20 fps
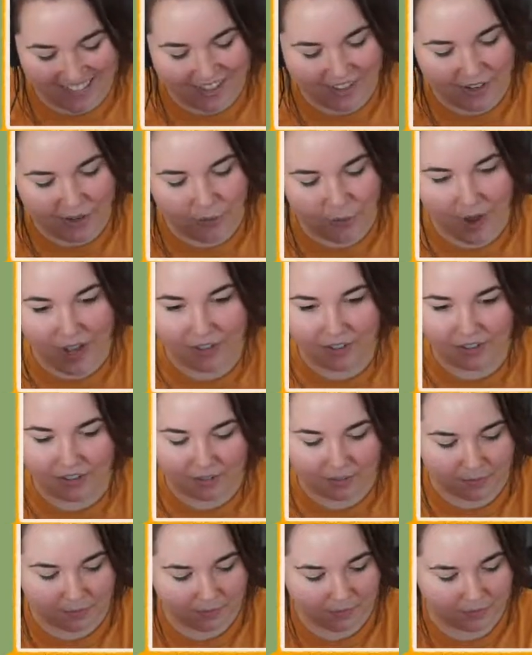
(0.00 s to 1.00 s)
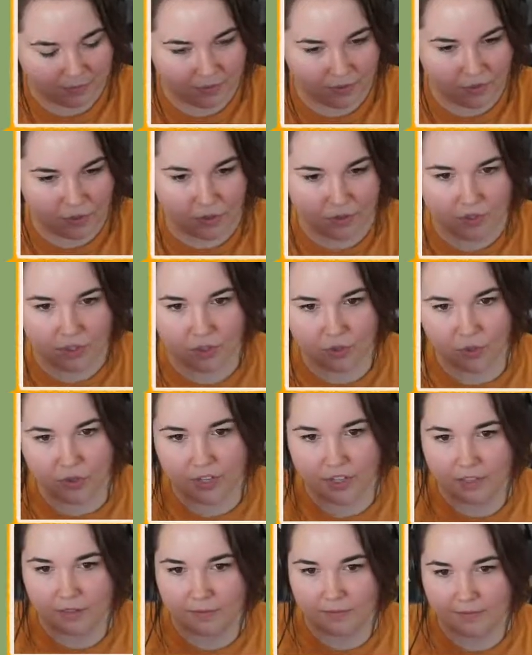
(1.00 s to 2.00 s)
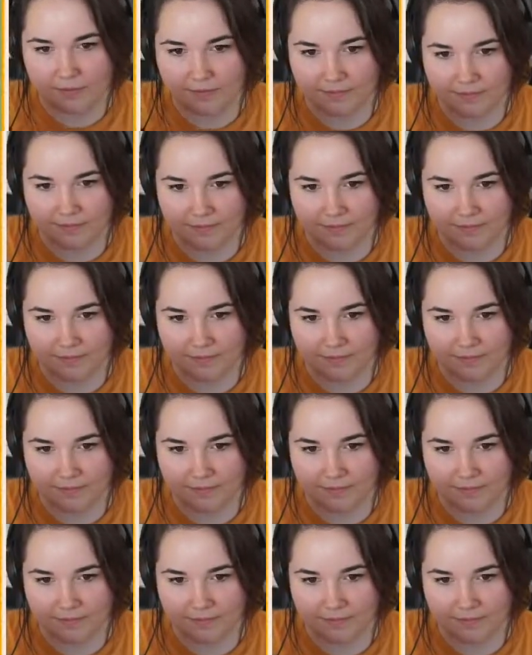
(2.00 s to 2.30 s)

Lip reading: Welcome to the stream.